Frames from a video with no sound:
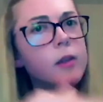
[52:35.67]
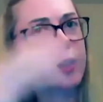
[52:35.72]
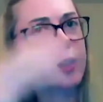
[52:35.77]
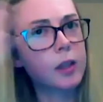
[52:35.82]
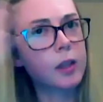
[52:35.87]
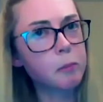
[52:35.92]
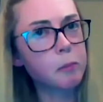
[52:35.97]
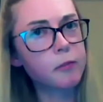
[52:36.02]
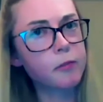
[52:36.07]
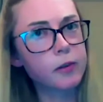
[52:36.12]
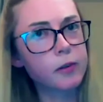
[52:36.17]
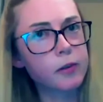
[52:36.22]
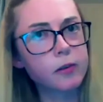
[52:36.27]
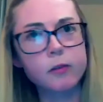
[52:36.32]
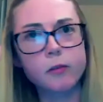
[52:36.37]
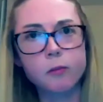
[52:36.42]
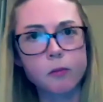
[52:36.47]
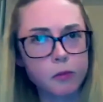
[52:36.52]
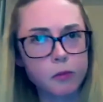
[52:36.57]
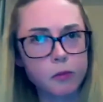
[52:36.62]
And the
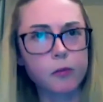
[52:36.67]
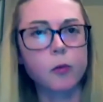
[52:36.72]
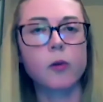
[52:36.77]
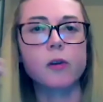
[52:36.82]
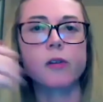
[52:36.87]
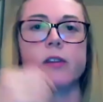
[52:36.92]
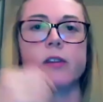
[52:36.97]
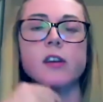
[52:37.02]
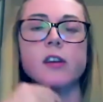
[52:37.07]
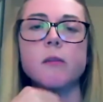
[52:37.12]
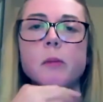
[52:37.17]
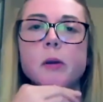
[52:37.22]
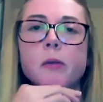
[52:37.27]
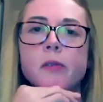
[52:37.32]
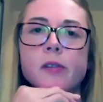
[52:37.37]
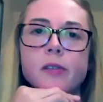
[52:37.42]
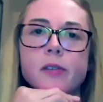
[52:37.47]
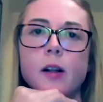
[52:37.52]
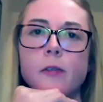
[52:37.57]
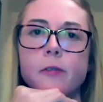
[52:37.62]
provision, of course, needed to be
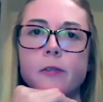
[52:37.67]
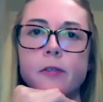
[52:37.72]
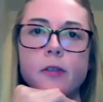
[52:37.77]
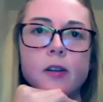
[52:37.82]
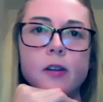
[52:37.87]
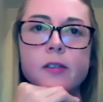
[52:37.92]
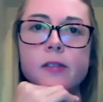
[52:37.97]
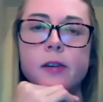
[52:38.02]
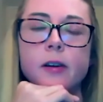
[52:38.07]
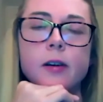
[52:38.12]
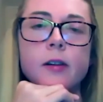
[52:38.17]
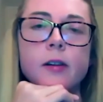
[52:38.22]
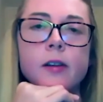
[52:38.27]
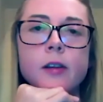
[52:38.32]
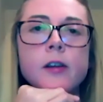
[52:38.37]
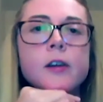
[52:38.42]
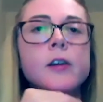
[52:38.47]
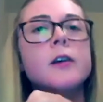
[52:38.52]
resolved for Ulster.